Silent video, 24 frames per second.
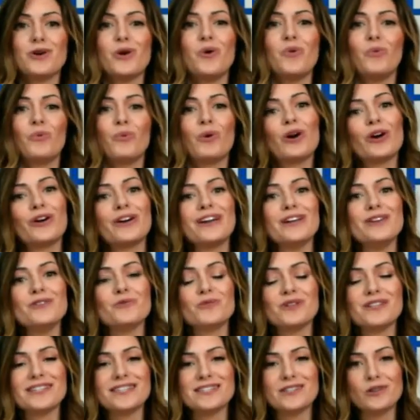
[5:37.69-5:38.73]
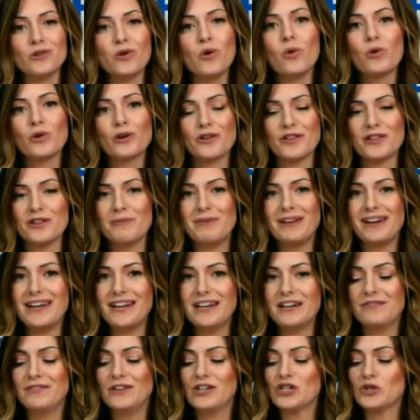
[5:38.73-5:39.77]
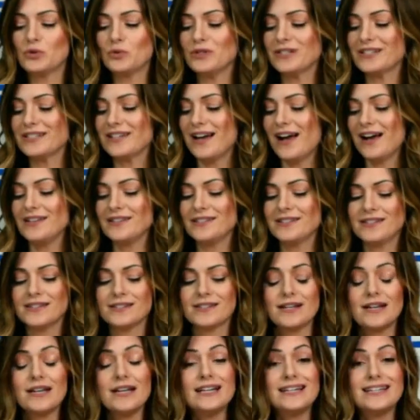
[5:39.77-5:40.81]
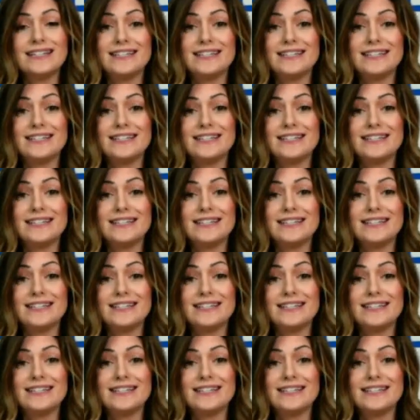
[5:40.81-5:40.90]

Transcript: Don't worry, you can still order them in individual sizes.